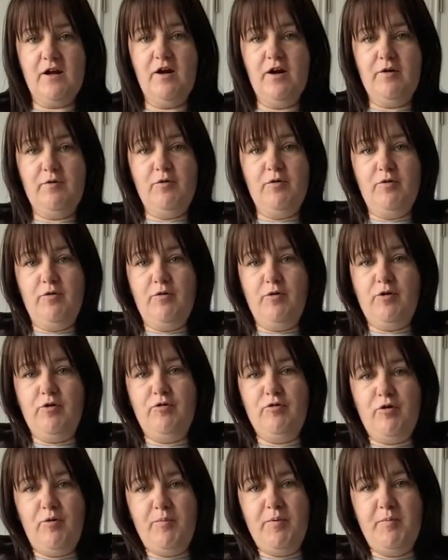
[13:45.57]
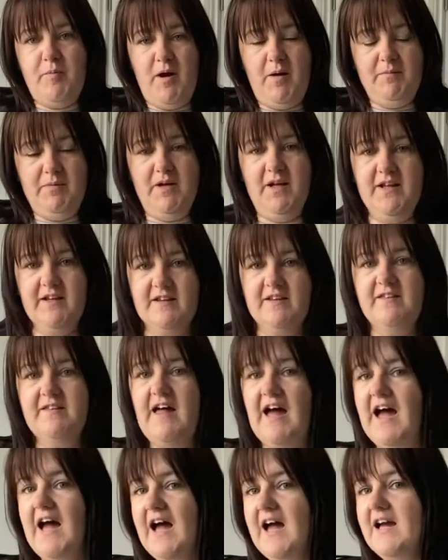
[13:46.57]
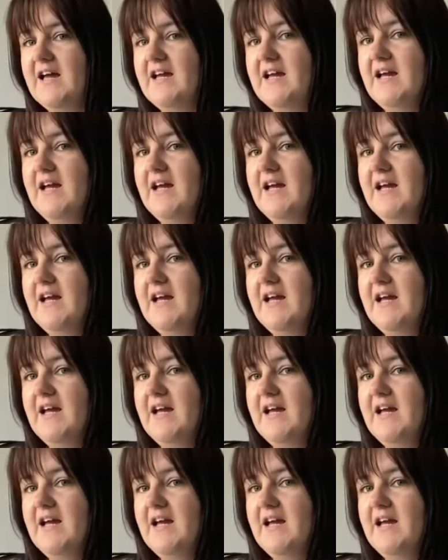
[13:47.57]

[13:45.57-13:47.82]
I will crop them up like that.